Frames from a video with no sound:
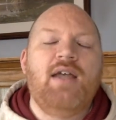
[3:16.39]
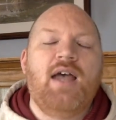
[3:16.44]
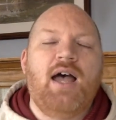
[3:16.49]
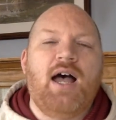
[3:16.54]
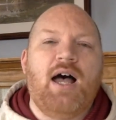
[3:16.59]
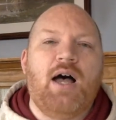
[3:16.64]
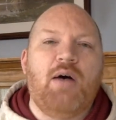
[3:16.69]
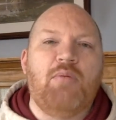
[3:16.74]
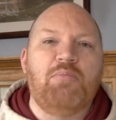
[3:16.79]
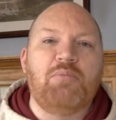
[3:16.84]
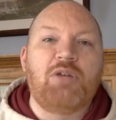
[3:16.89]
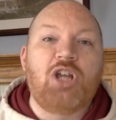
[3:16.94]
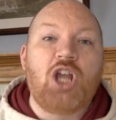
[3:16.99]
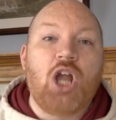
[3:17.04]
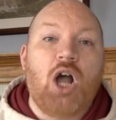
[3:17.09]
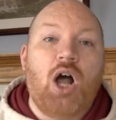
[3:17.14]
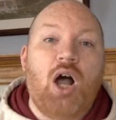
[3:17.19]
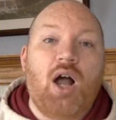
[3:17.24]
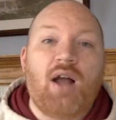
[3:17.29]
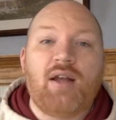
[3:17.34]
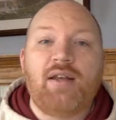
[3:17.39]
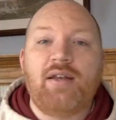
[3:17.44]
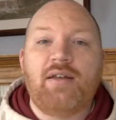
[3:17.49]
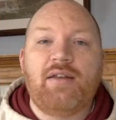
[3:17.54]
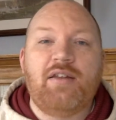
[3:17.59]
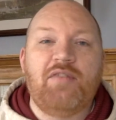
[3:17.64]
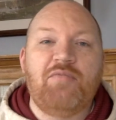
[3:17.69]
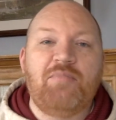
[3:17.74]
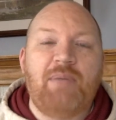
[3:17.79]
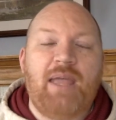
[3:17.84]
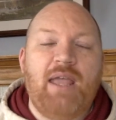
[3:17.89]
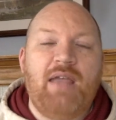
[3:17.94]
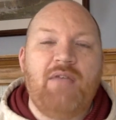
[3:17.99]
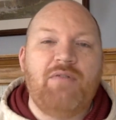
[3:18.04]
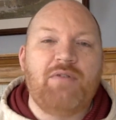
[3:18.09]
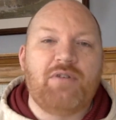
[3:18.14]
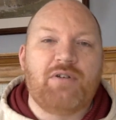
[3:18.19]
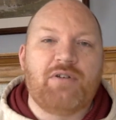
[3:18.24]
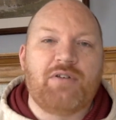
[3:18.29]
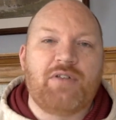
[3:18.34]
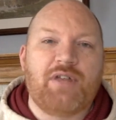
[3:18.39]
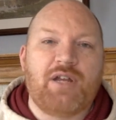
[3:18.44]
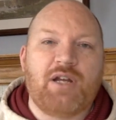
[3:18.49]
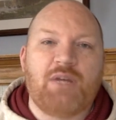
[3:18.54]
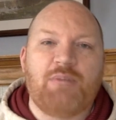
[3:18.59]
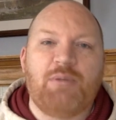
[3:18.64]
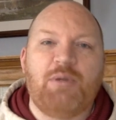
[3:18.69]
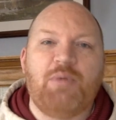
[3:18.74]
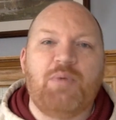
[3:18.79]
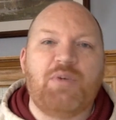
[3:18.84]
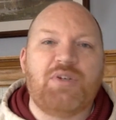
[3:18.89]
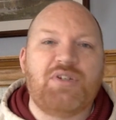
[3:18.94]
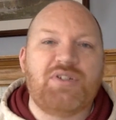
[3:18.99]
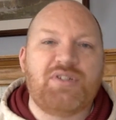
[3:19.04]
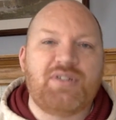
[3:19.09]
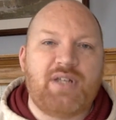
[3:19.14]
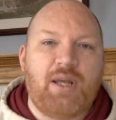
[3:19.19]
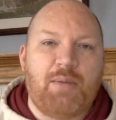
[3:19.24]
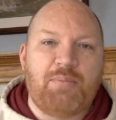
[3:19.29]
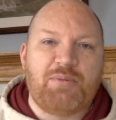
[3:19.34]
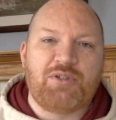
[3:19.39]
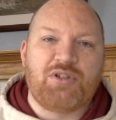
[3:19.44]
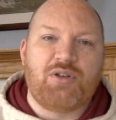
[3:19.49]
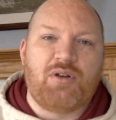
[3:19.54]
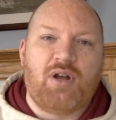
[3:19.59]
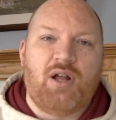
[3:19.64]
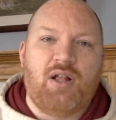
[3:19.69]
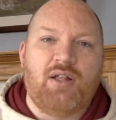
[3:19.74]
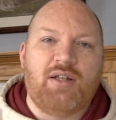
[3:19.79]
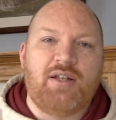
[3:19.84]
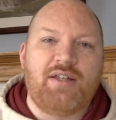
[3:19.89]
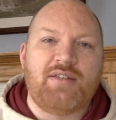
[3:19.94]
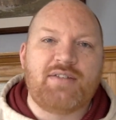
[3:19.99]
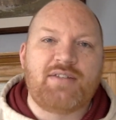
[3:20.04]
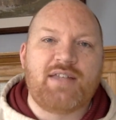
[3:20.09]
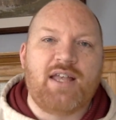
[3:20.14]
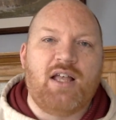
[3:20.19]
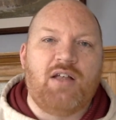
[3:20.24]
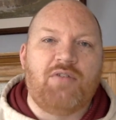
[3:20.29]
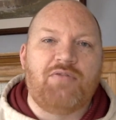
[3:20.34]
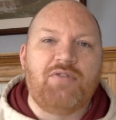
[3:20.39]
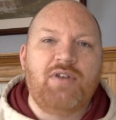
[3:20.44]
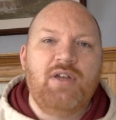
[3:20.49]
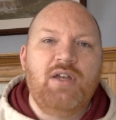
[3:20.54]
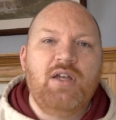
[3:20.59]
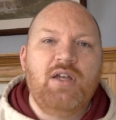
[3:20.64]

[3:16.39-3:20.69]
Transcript: Um, cognitive behavioral therapy, which is an episode all in itself,